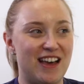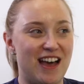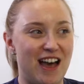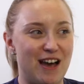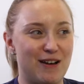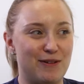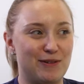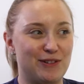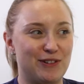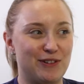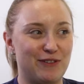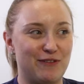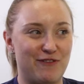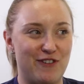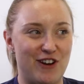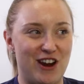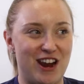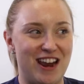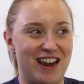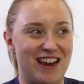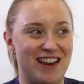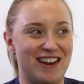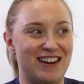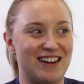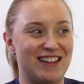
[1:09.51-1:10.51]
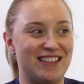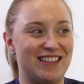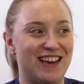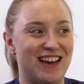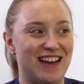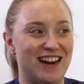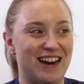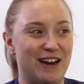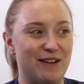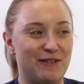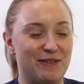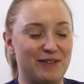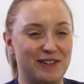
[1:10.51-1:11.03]
I was afraid
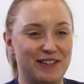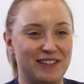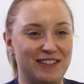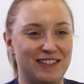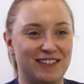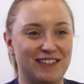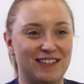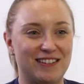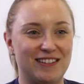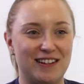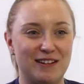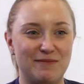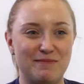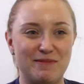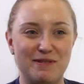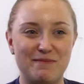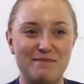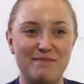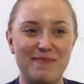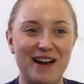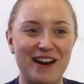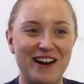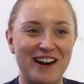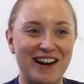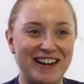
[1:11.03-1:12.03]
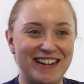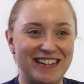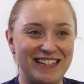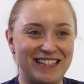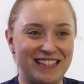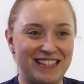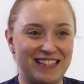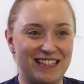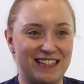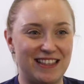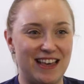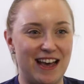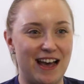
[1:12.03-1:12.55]
that I was going to be embarrassed,